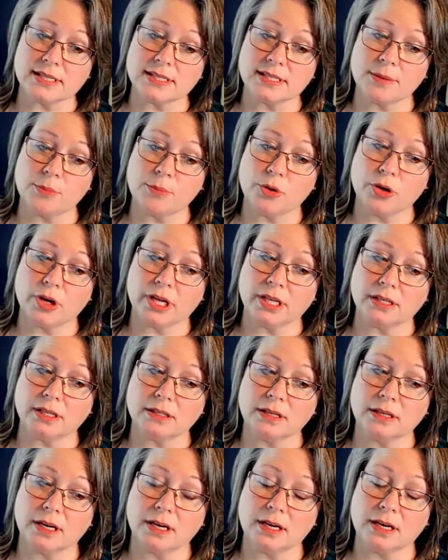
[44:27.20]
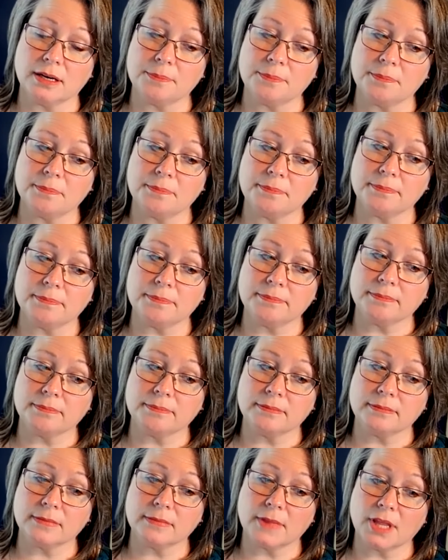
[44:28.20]
be someone
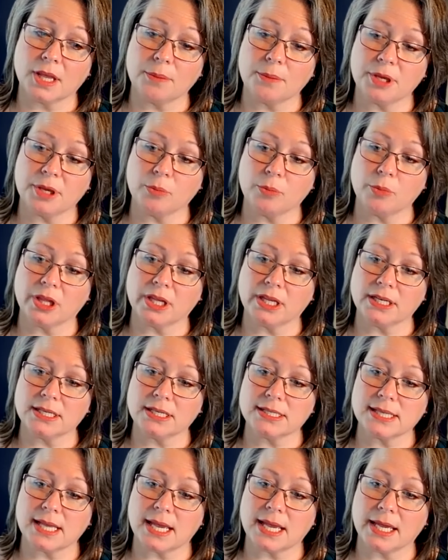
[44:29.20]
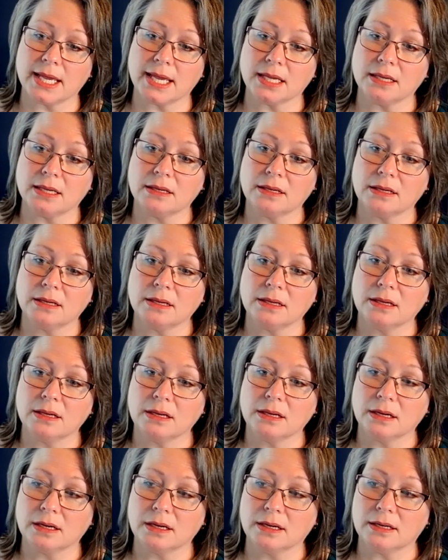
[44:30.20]
being willing to say,
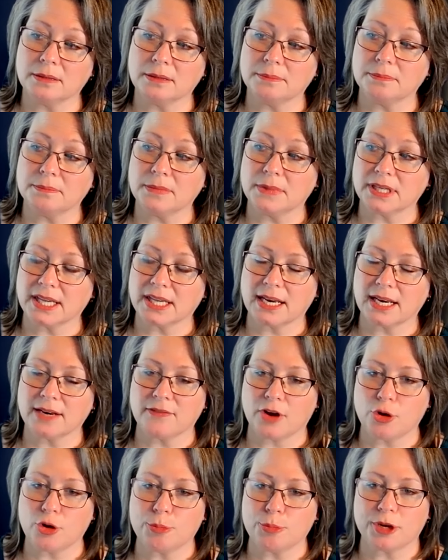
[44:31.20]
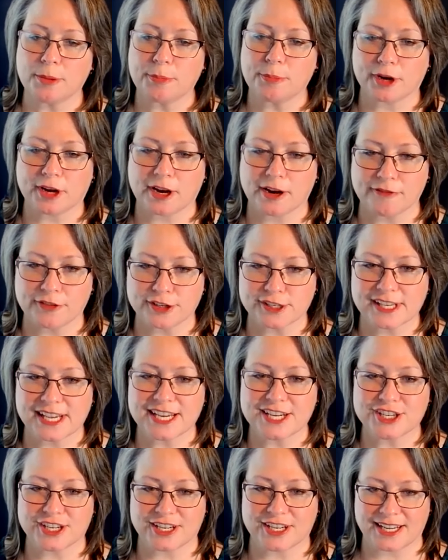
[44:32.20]
kind of open up a
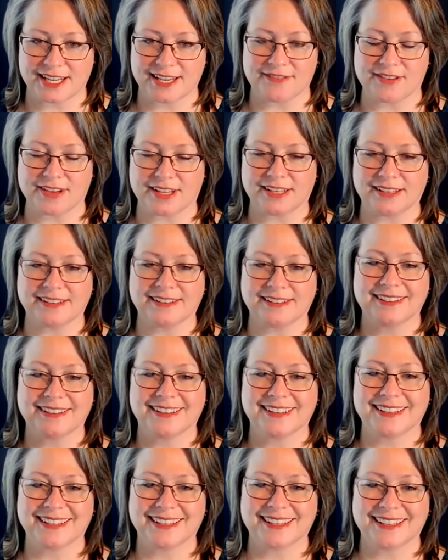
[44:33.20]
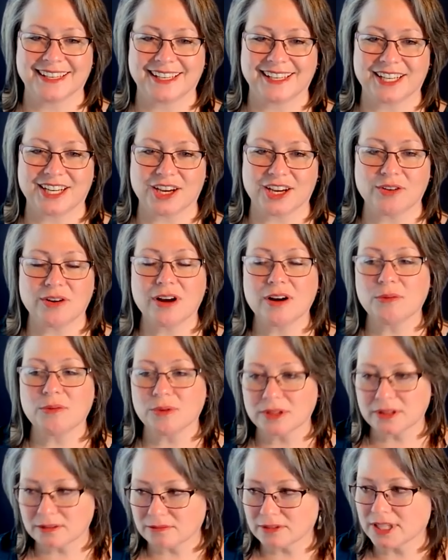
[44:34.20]
conversation even. You know,
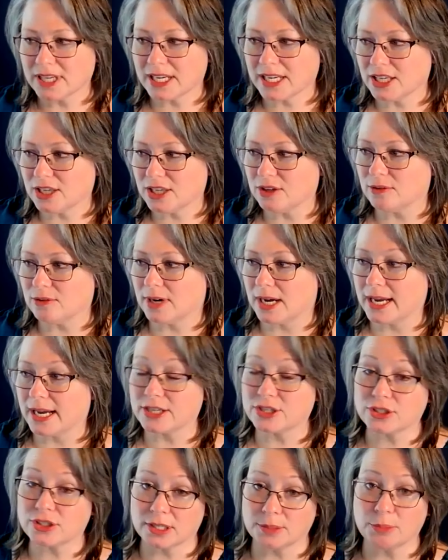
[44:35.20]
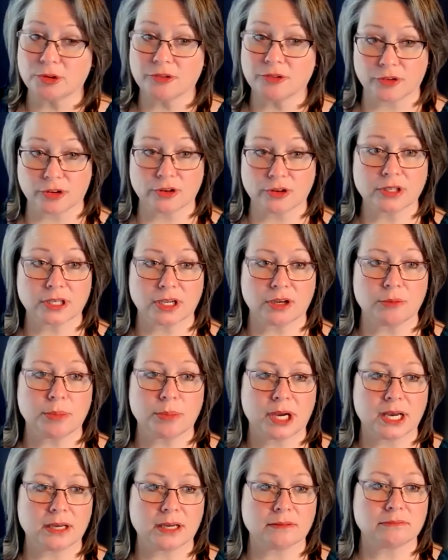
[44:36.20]
oh, well, thank you. I actually prefer to go
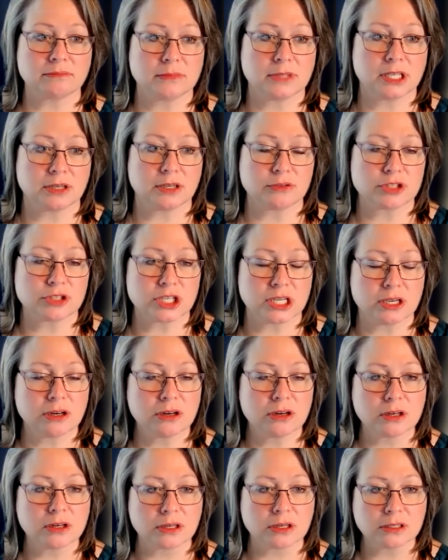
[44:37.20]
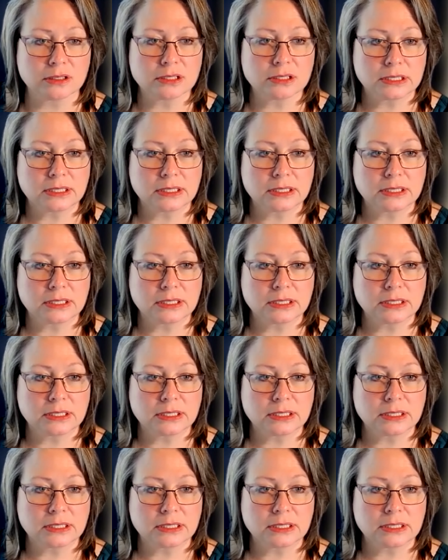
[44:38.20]
by, you know, she, her.